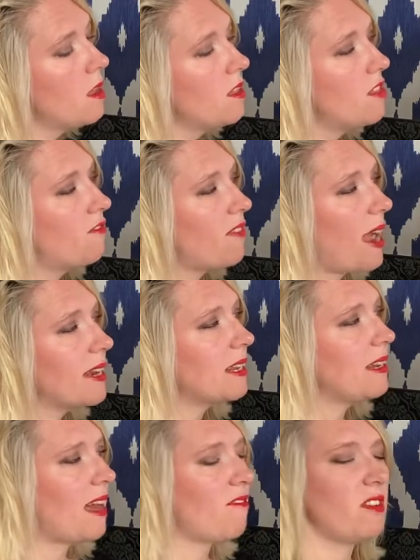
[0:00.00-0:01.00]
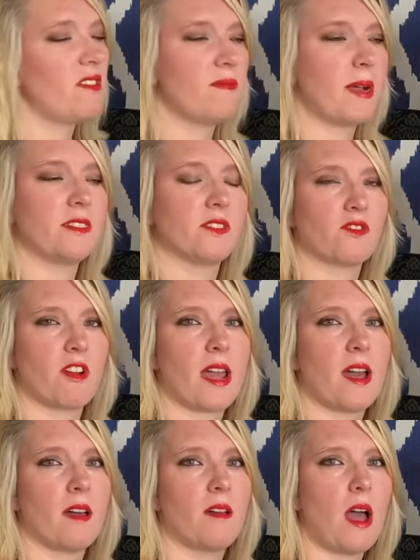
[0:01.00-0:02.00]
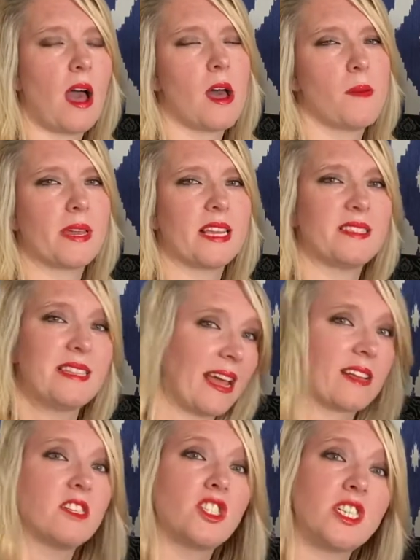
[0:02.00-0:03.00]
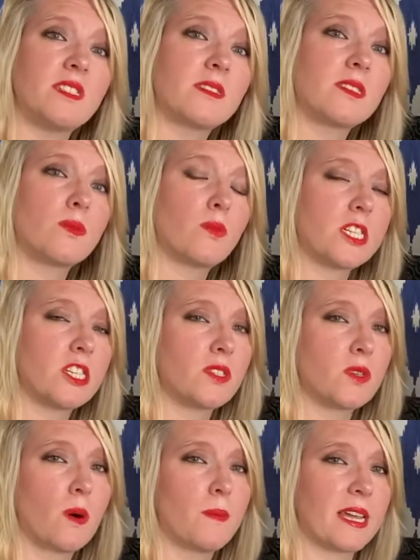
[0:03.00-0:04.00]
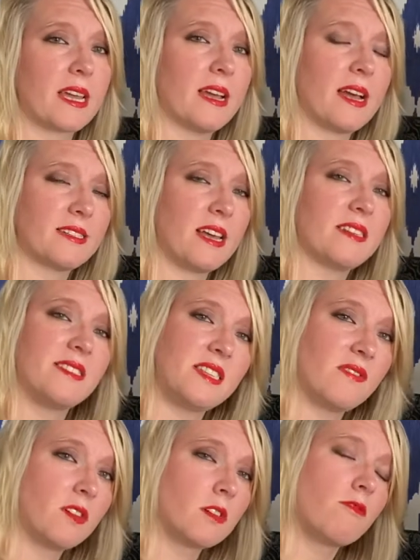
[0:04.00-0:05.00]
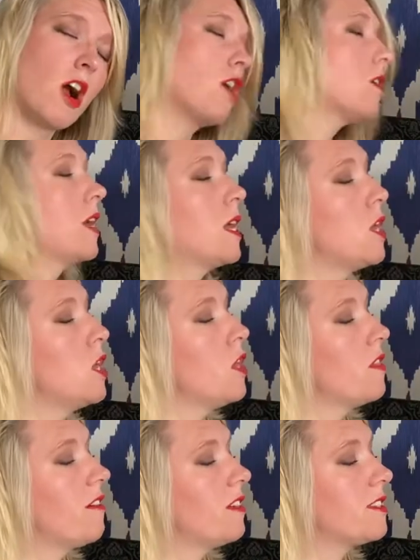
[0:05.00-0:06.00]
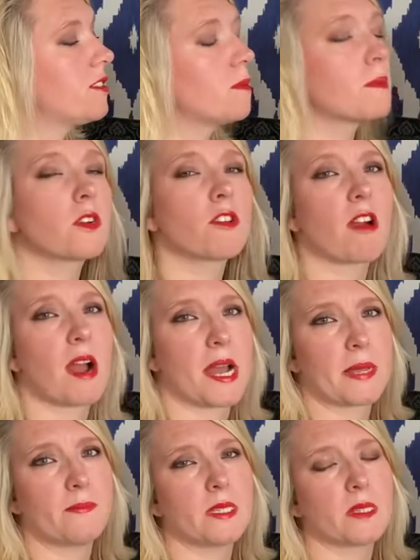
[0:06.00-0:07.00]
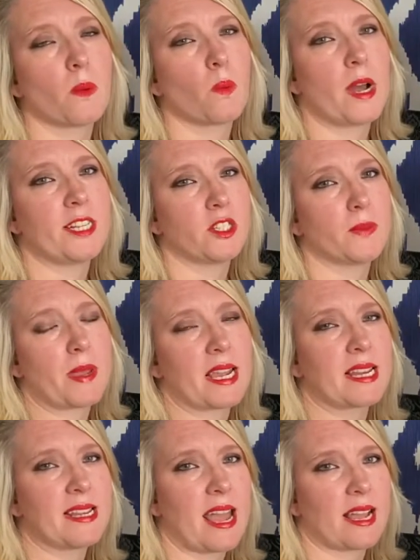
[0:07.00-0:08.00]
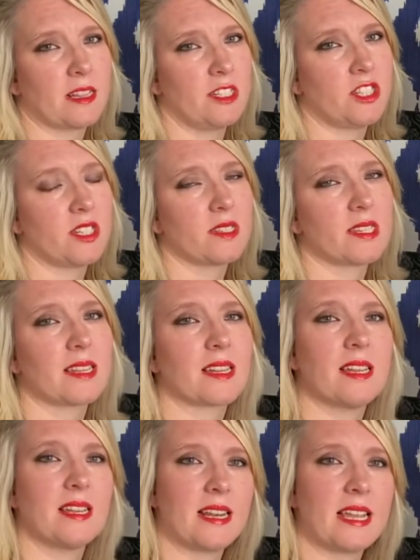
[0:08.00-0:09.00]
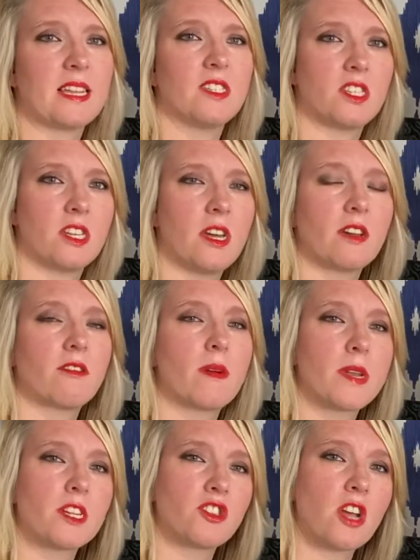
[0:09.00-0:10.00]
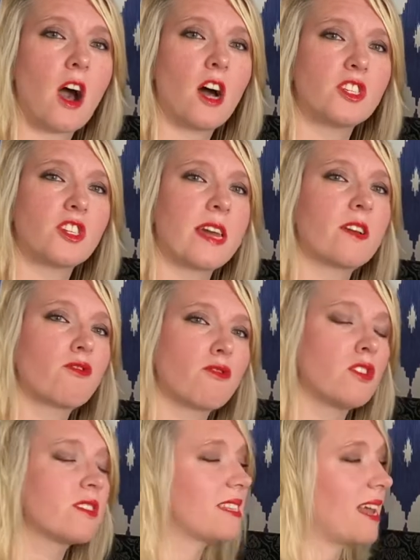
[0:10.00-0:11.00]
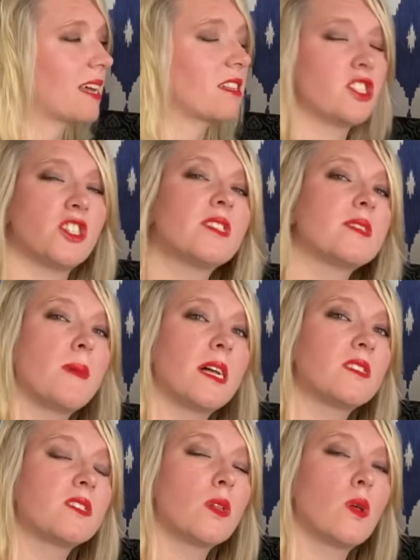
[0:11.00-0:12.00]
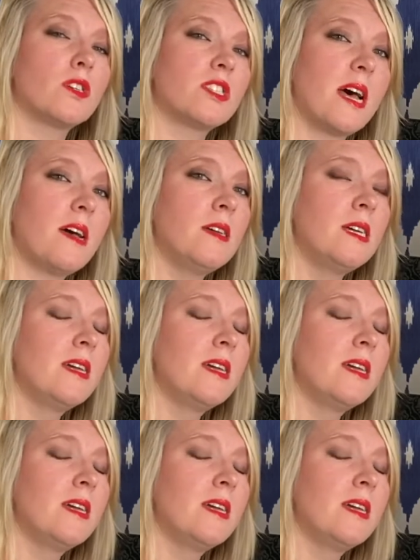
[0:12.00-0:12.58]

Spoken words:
The final level of mens rea is negligence, which is normally a civil wrong. There are some crimes where just being negligent can lead to a criminal charge, like gross negligence manslaughter.